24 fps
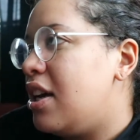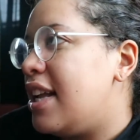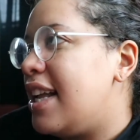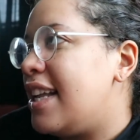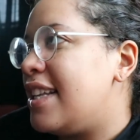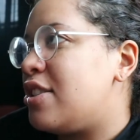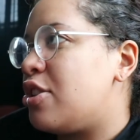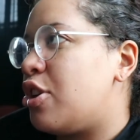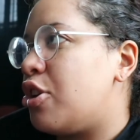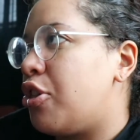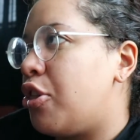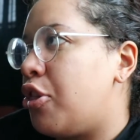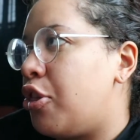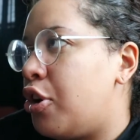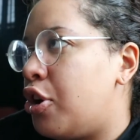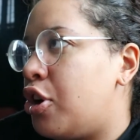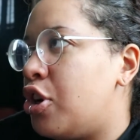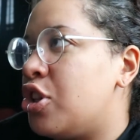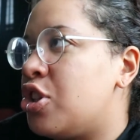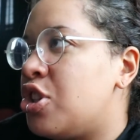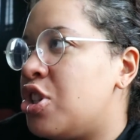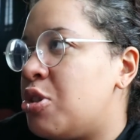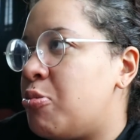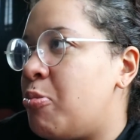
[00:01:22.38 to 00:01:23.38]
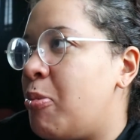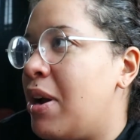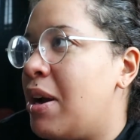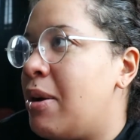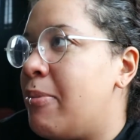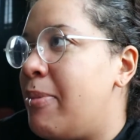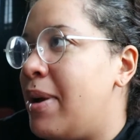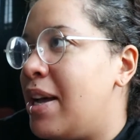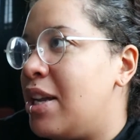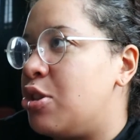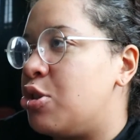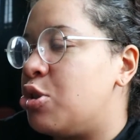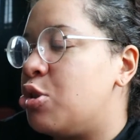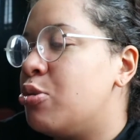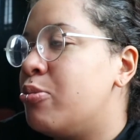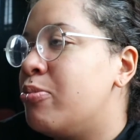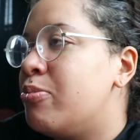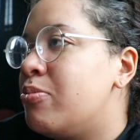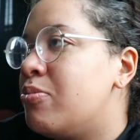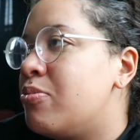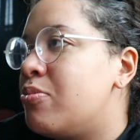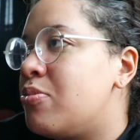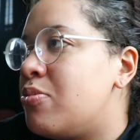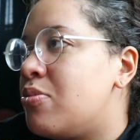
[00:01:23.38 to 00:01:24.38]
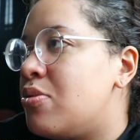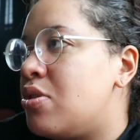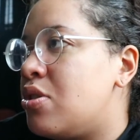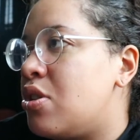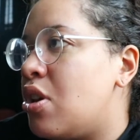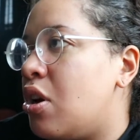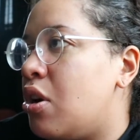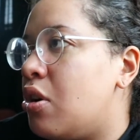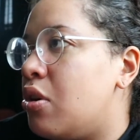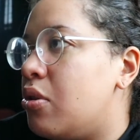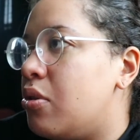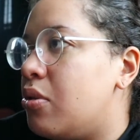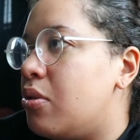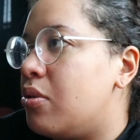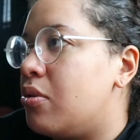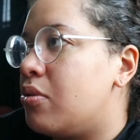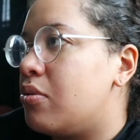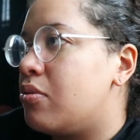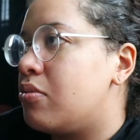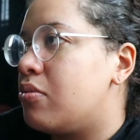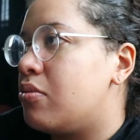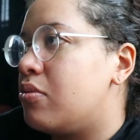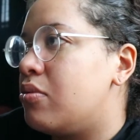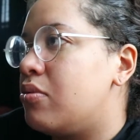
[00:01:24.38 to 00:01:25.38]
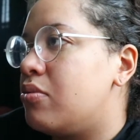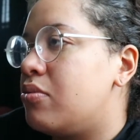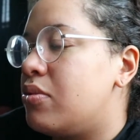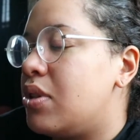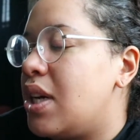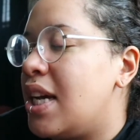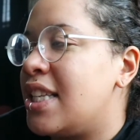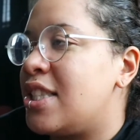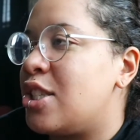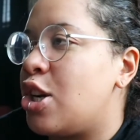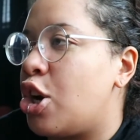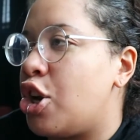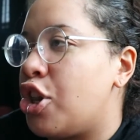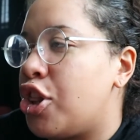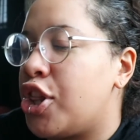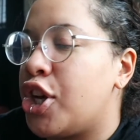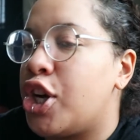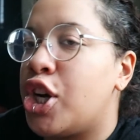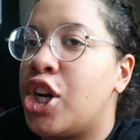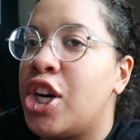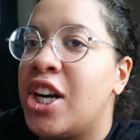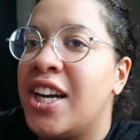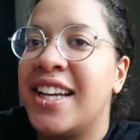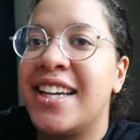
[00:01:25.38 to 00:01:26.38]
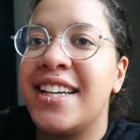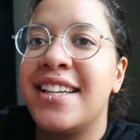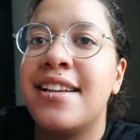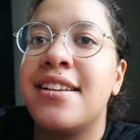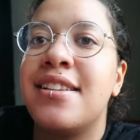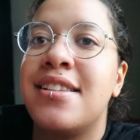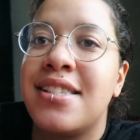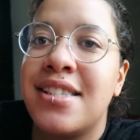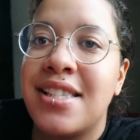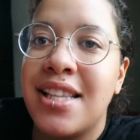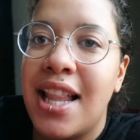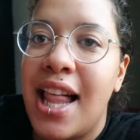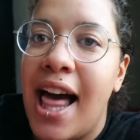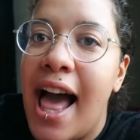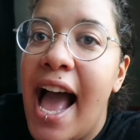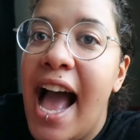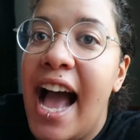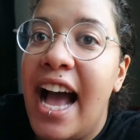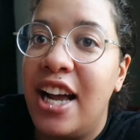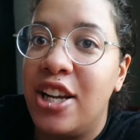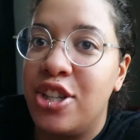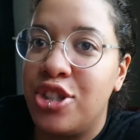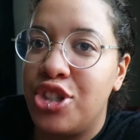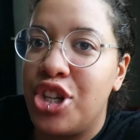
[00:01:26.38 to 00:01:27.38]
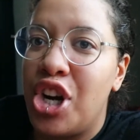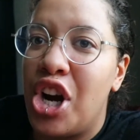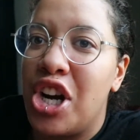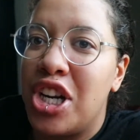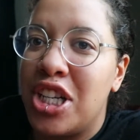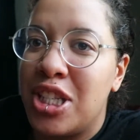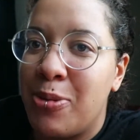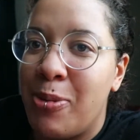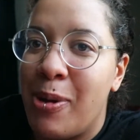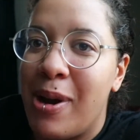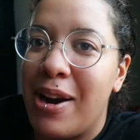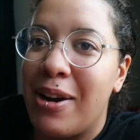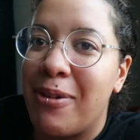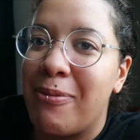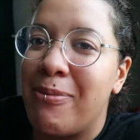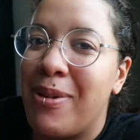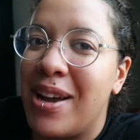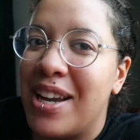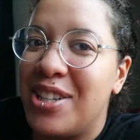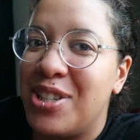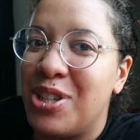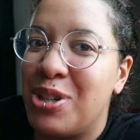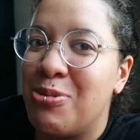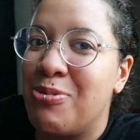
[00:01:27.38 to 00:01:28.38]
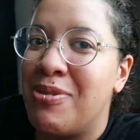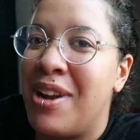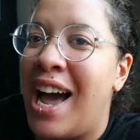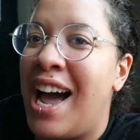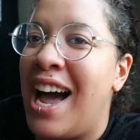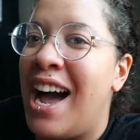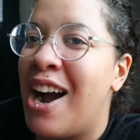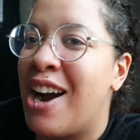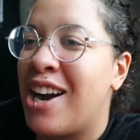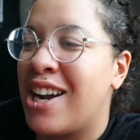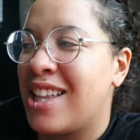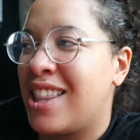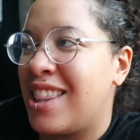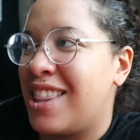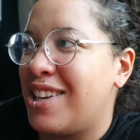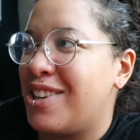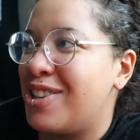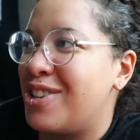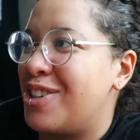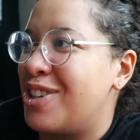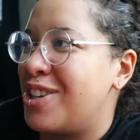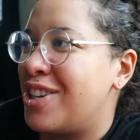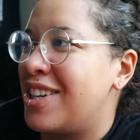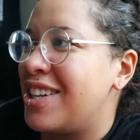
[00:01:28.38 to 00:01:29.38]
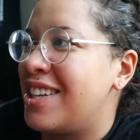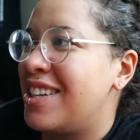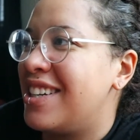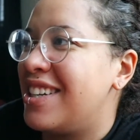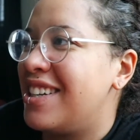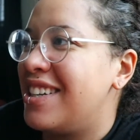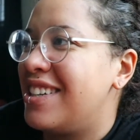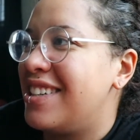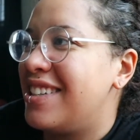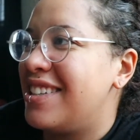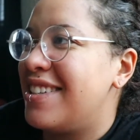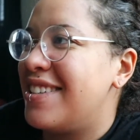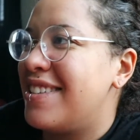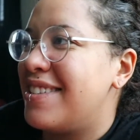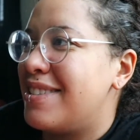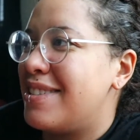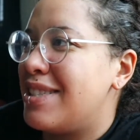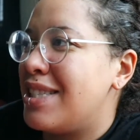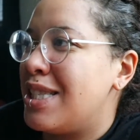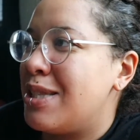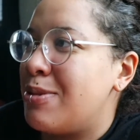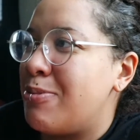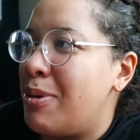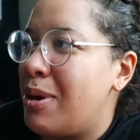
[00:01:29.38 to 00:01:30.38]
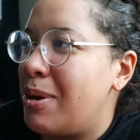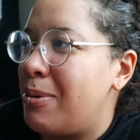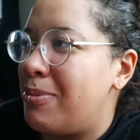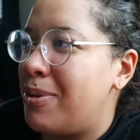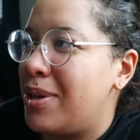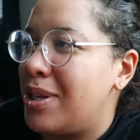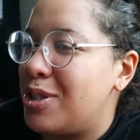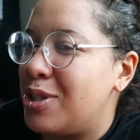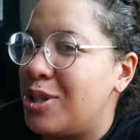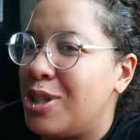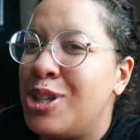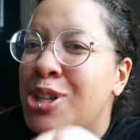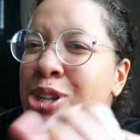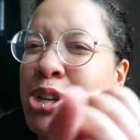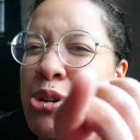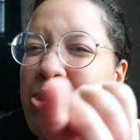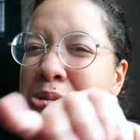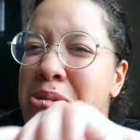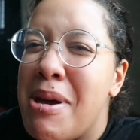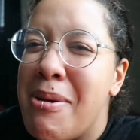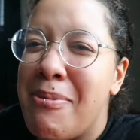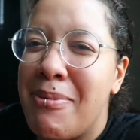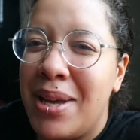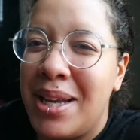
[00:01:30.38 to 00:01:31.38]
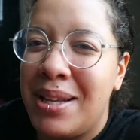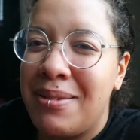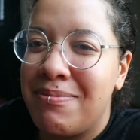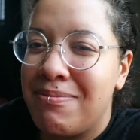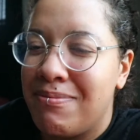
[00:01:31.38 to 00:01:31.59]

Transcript: it's our third spare bedroom, so it's our third / our spare bedroom, not our third spare bedroom. You know what I mean.